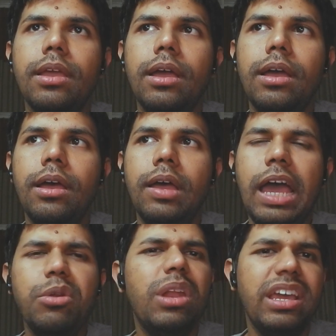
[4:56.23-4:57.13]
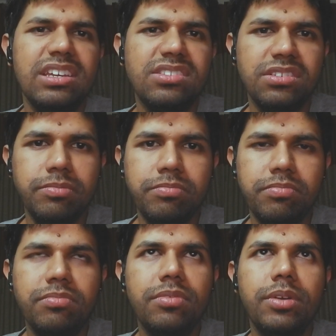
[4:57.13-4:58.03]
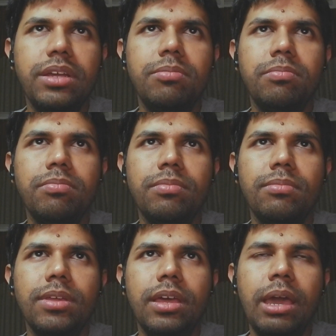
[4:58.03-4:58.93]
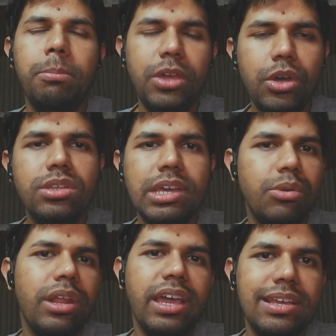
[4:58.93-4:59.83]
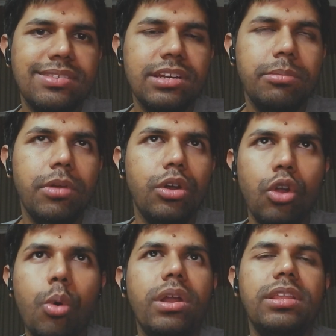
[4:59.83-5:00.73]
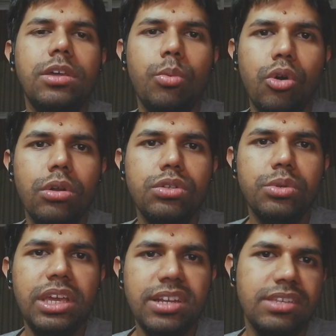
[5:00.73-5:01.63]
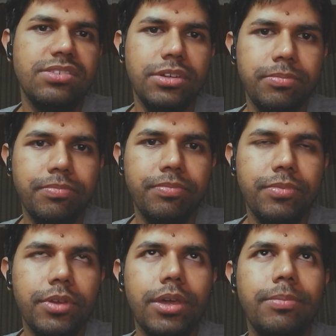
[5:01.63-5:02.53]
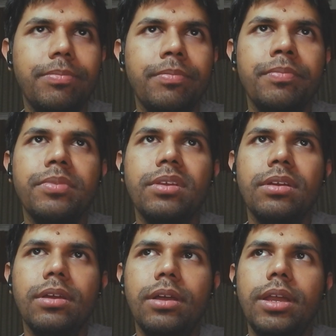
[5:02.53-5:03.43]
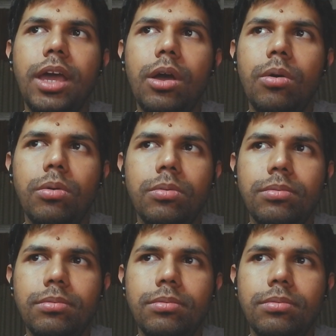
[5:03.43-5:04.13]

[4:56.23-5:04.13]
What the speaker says: I don't like ice cream, right? And because I don't like ice cream, no one in the world should eat ice cream. Okay? Now,